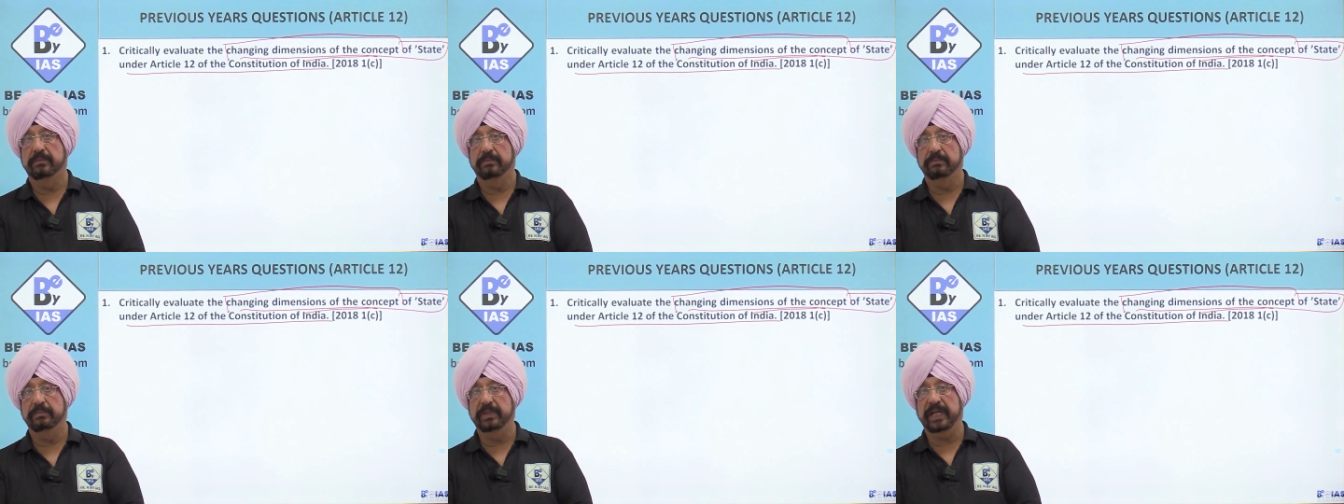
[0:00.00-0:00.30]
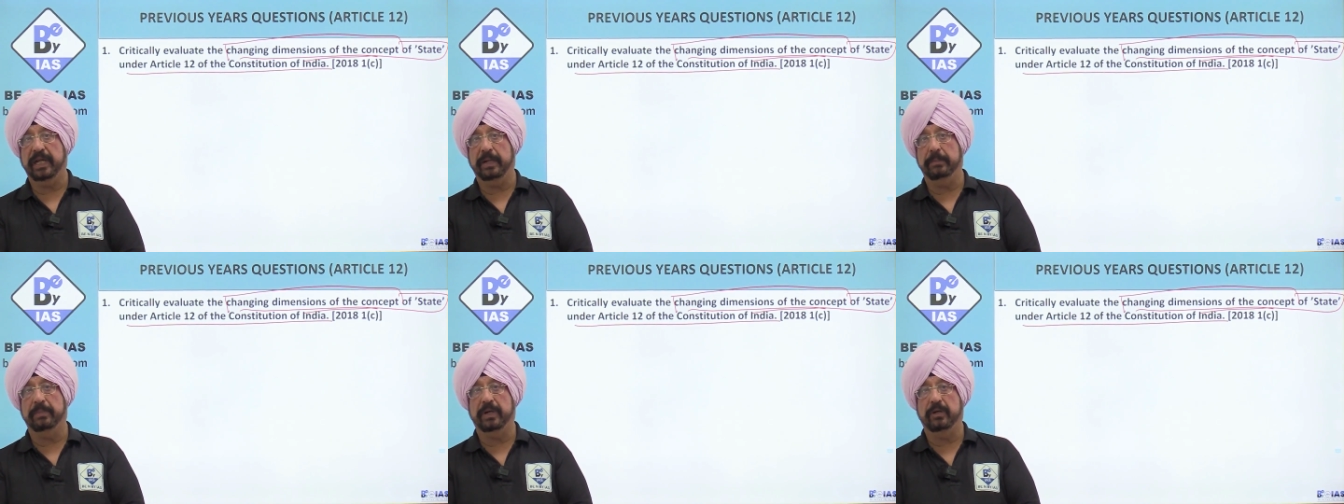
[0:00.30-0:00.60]

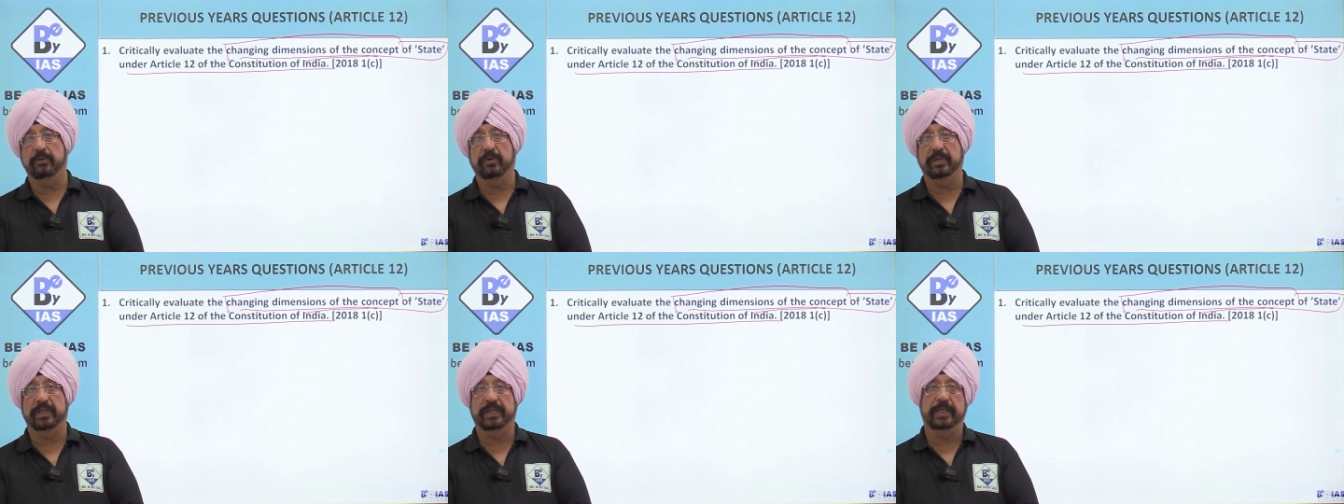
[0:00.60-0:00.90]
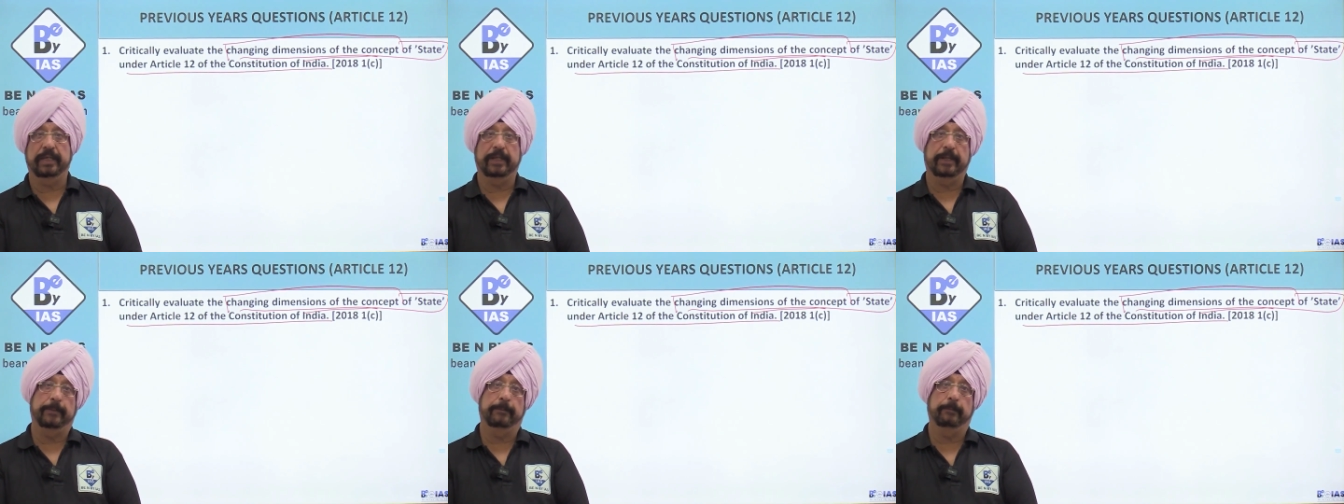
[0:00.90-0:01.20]
P.N.
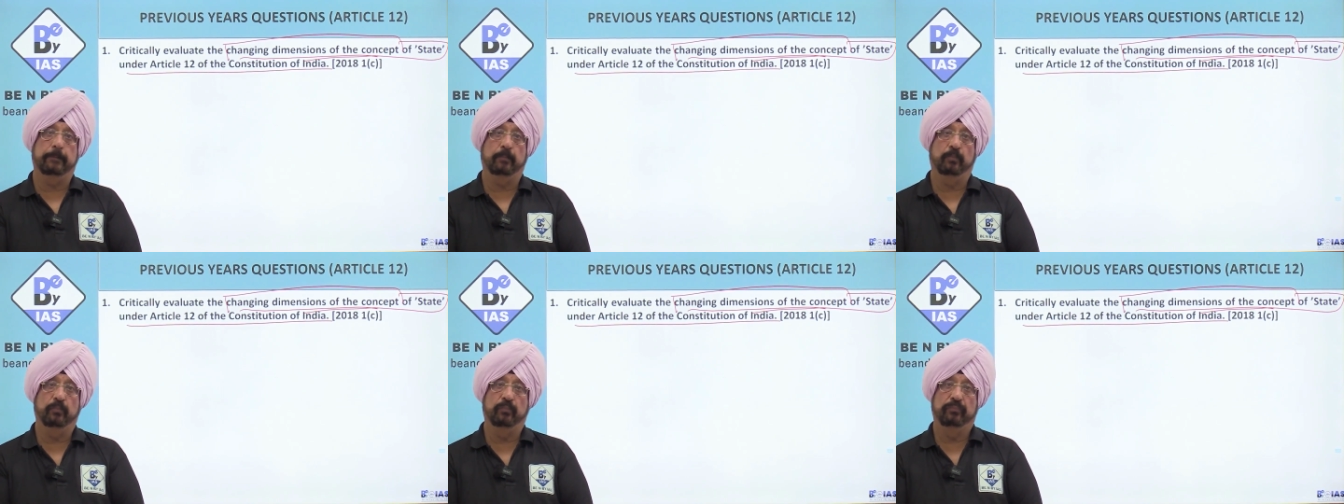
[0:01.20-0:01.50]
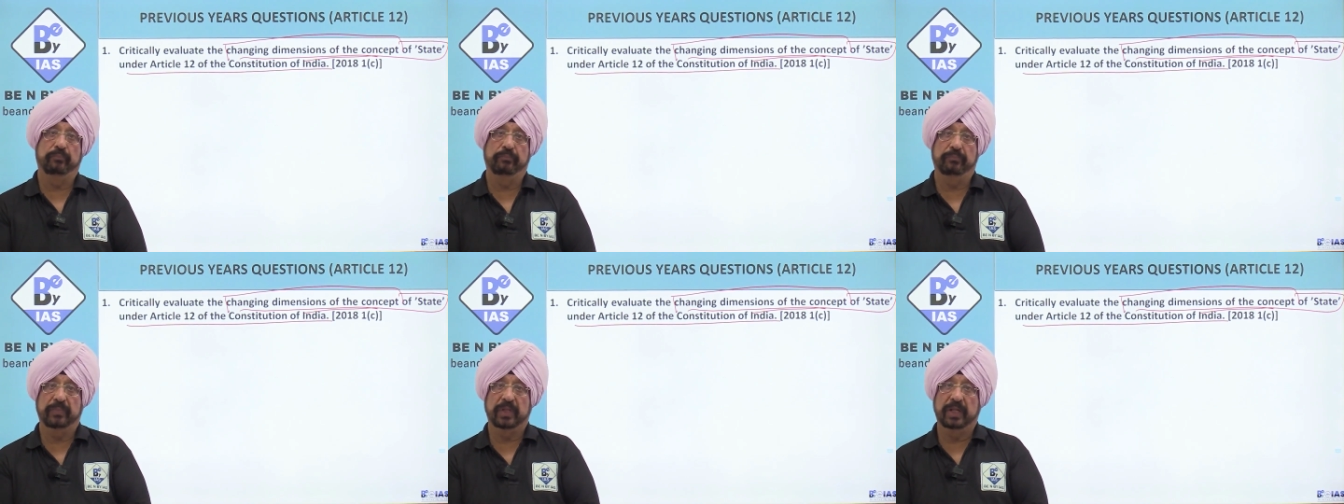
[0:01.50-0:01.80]
Bhagwati,
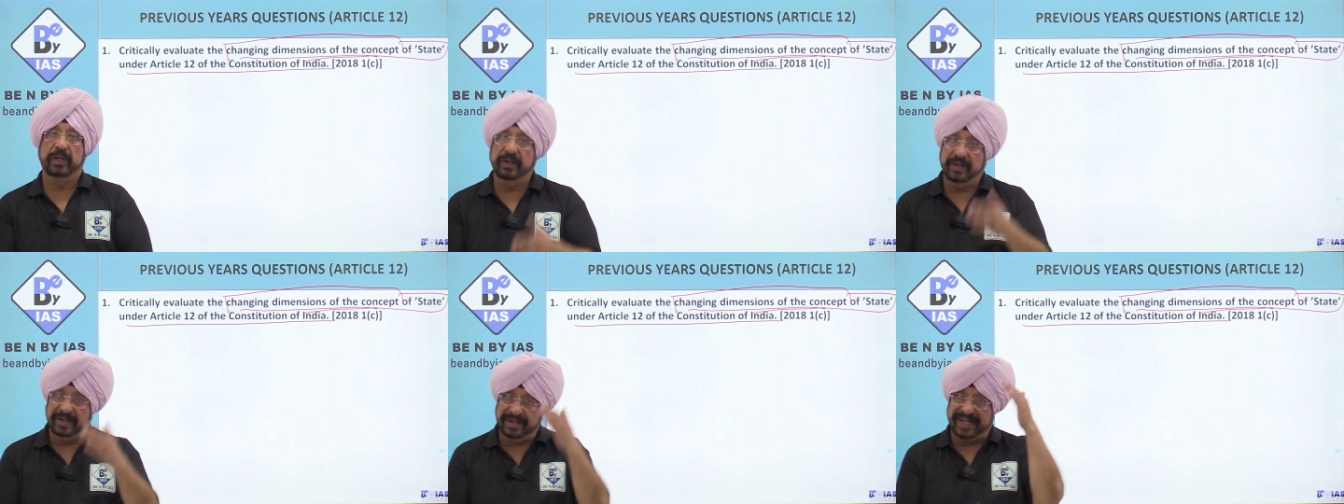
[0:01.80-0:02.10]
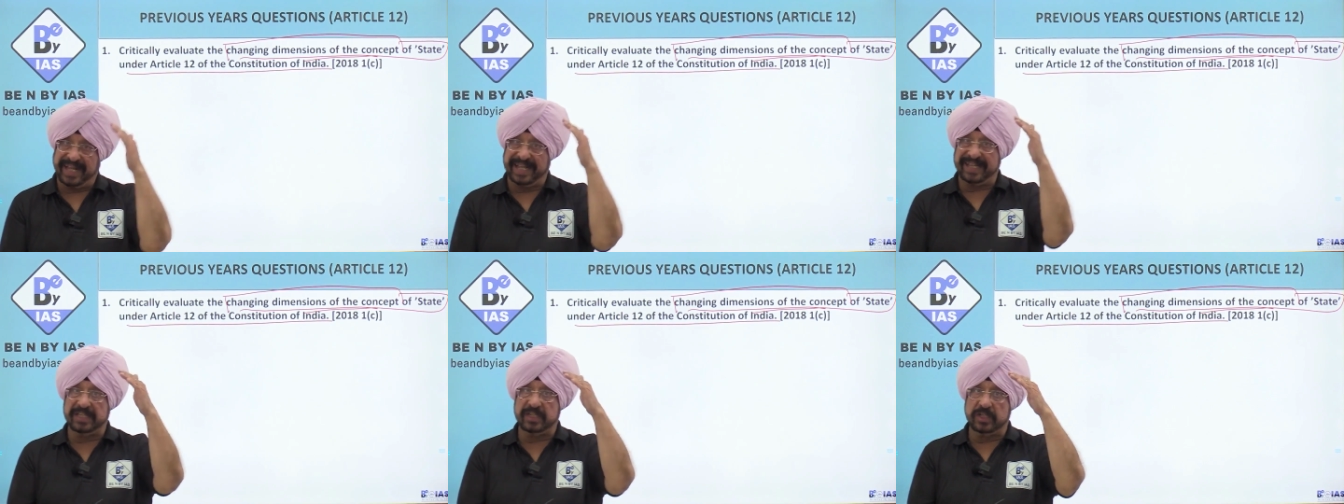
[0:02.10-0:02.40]

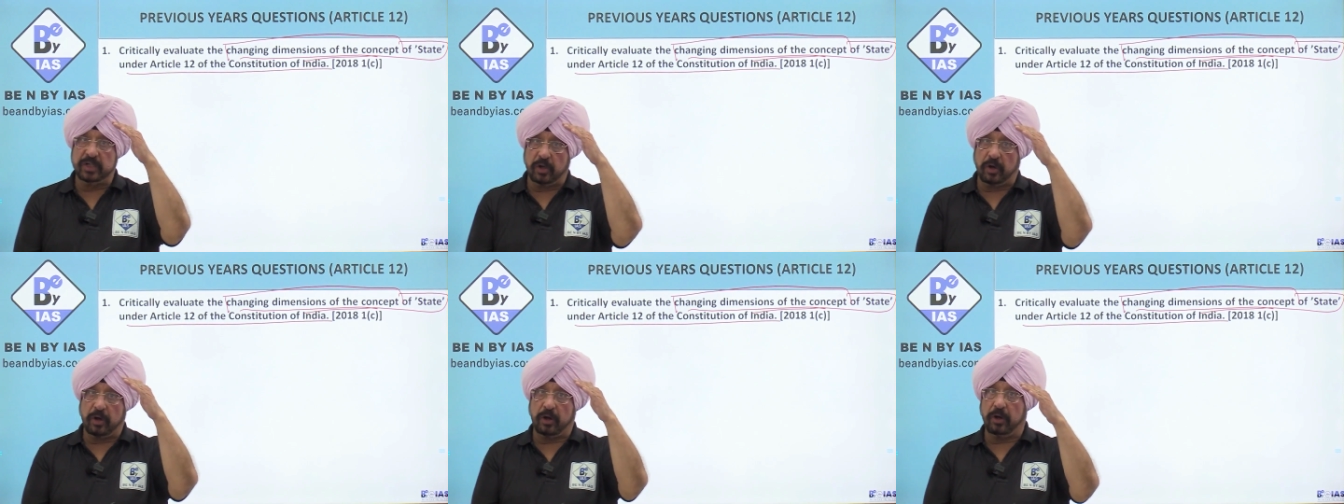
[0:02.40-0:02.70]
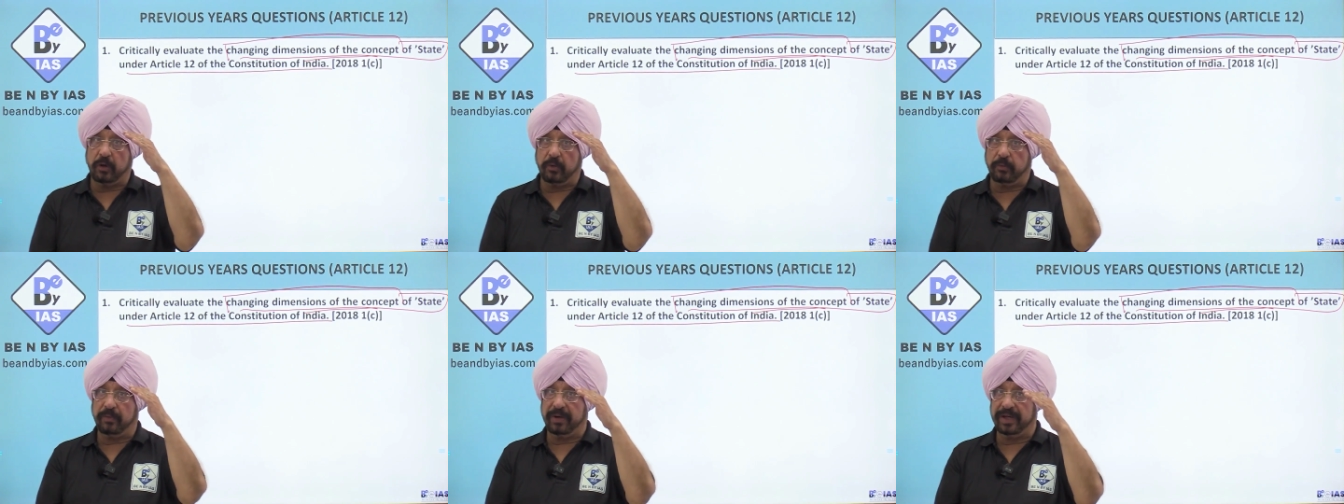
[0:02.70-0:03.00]
test
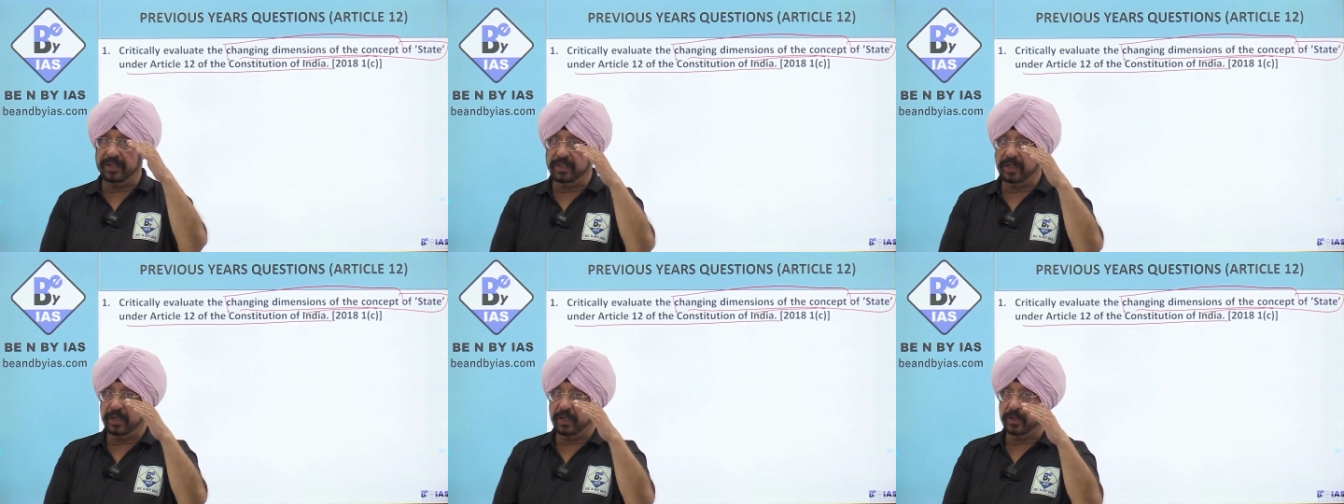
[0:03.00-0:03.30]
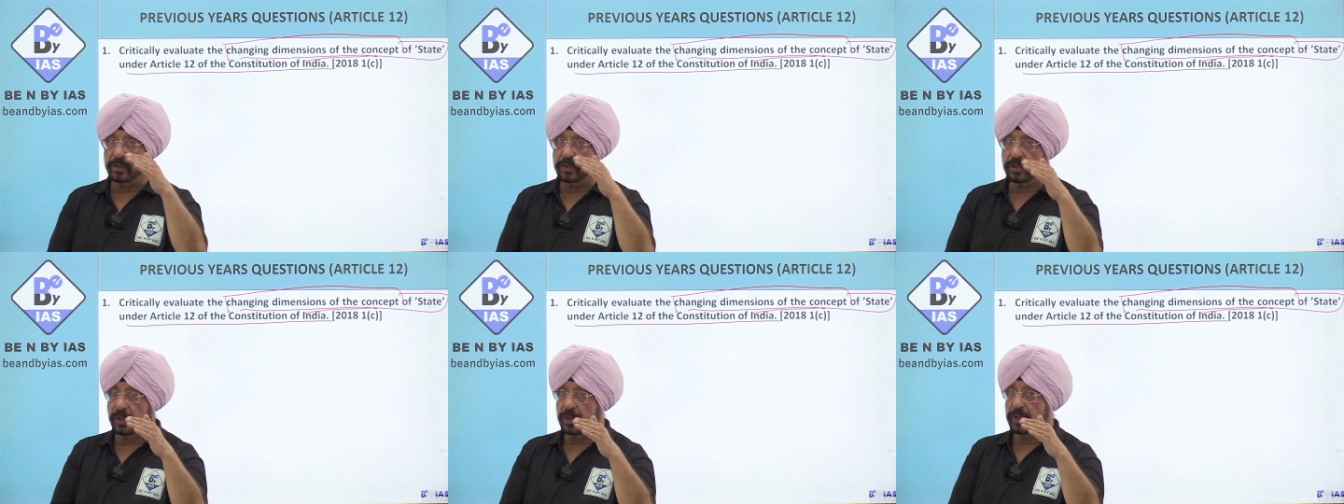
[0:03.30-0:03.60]
of
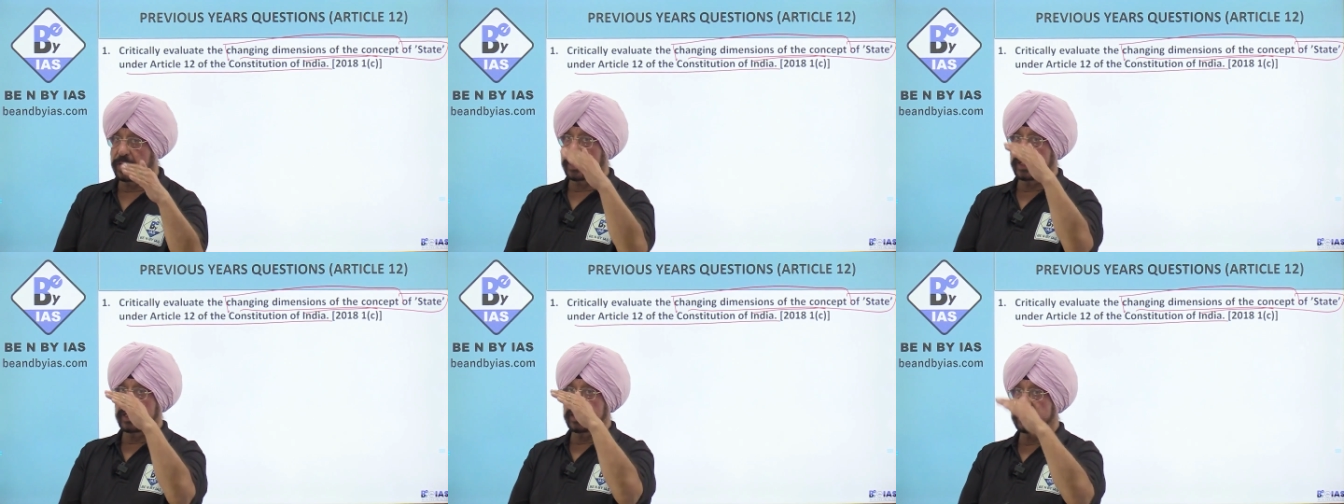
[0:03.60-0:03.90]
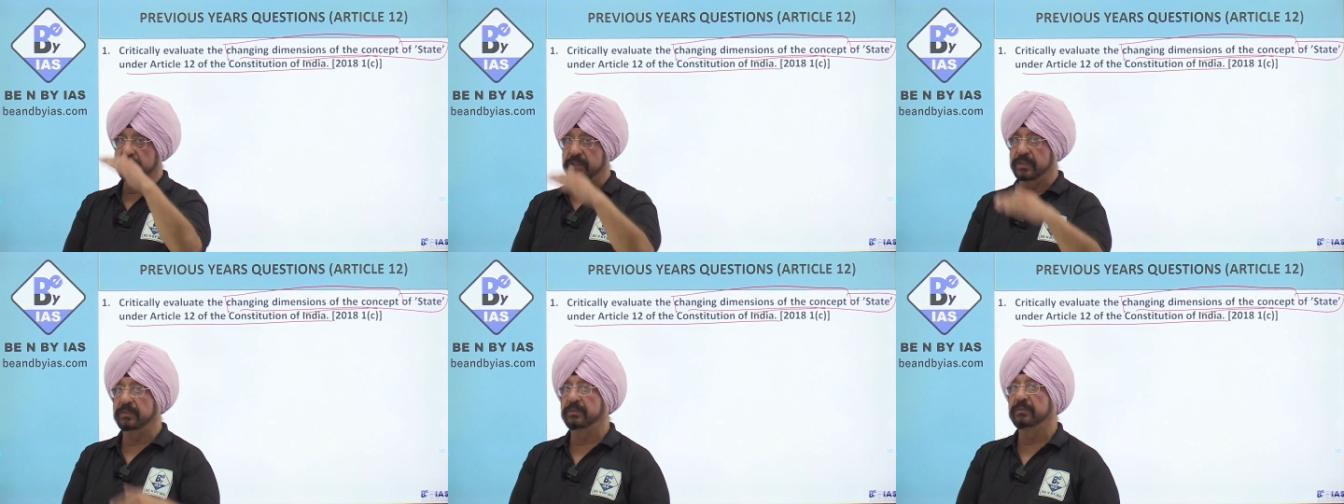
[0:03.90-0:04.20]
other
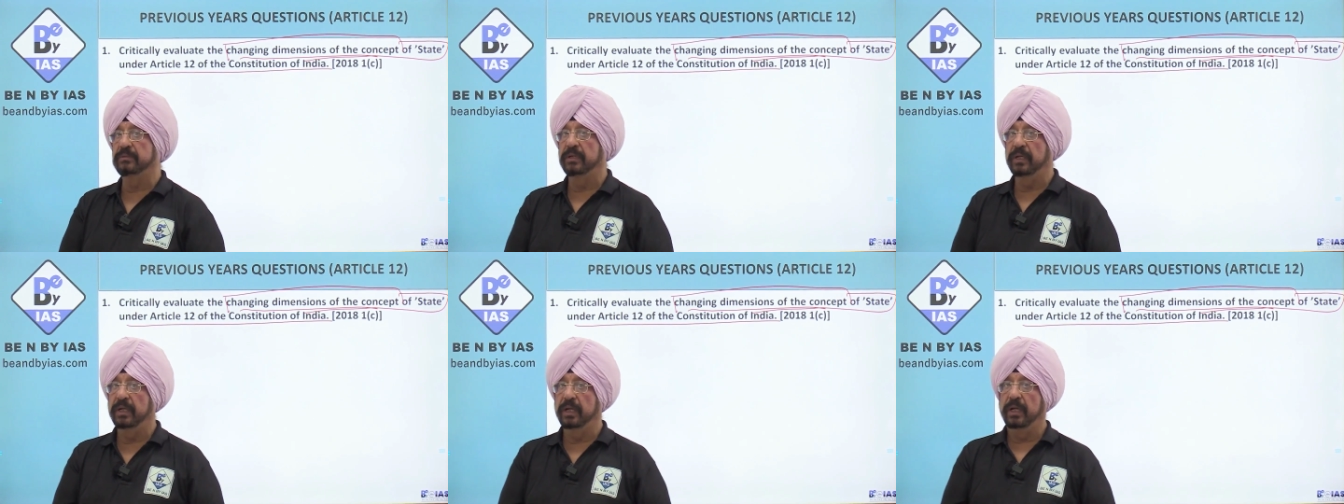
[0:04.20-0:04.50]
authorities,